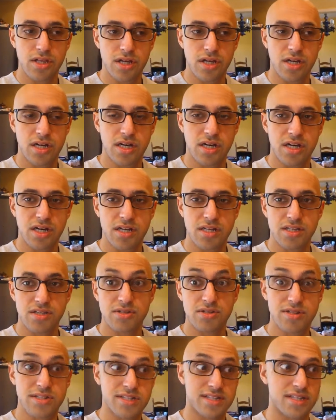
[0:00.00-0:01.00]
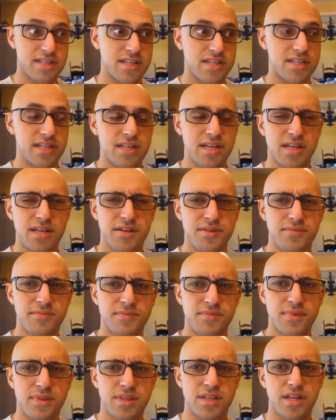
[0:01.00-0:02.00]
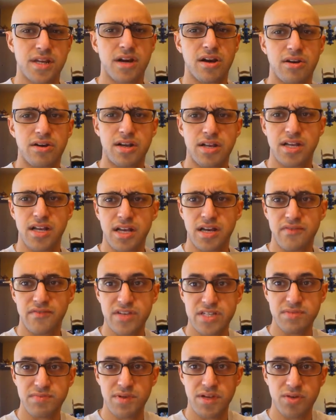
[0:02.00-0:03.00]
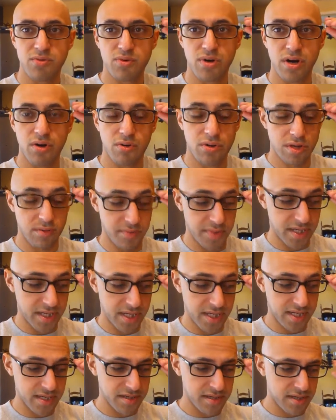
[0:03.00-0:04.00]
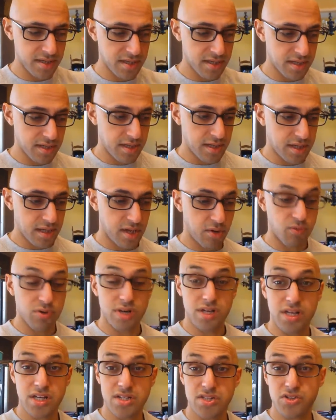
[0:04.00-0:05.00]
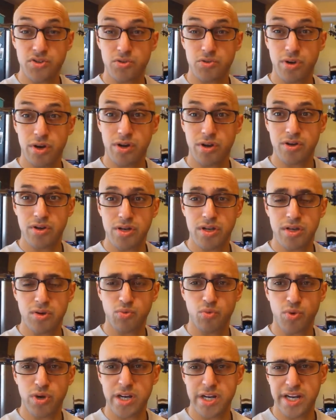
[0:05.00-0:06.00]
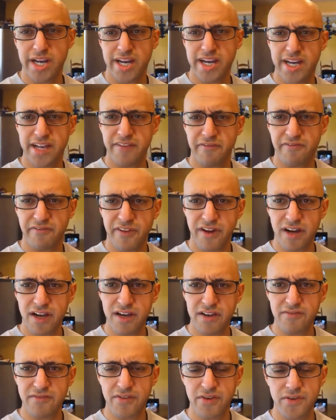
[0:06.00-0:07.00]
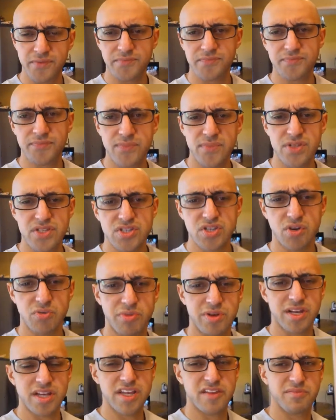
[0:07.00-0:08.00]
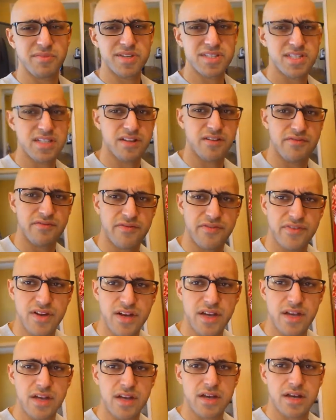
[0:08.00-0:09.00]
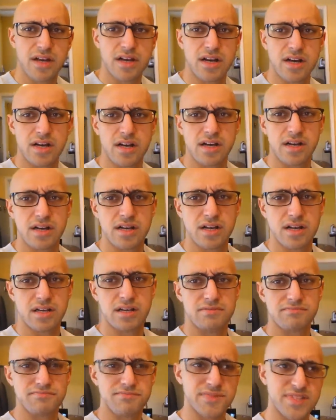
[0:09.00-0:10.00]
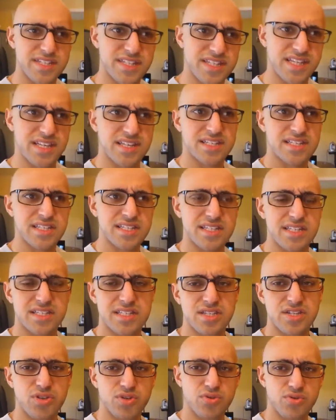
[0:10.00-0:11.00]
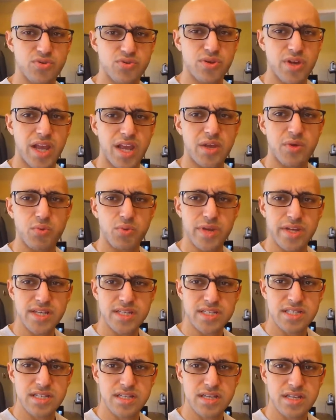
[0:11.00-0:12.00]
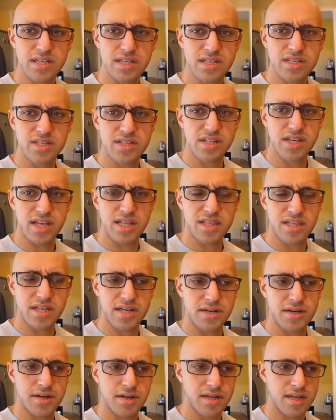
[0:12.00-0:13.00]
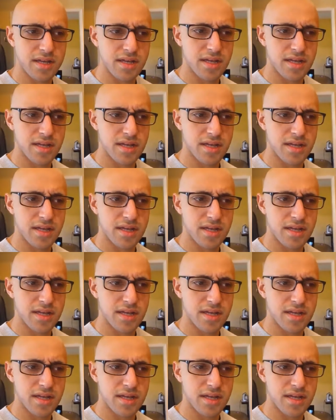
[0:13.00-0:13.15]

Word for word: uh, you'll see that I already kind of explained where I want to be at. I want to cut to around one eighty-five, so I'm going to give myself uh, six to eight weeks to get there,